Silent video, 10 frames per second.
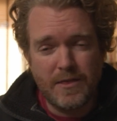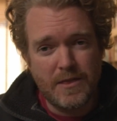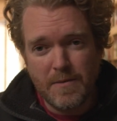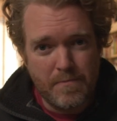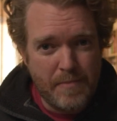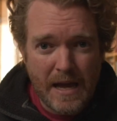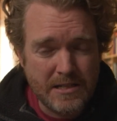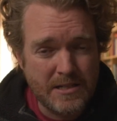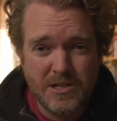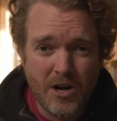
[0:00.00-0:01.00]
the
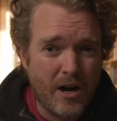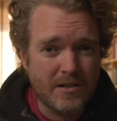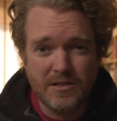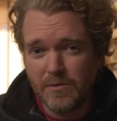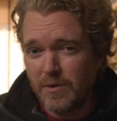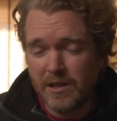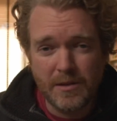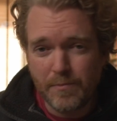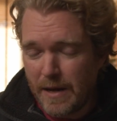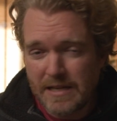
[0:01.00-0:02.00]
best doctor with the
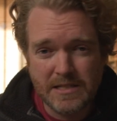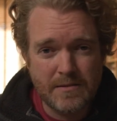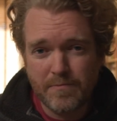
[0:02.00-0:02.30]
best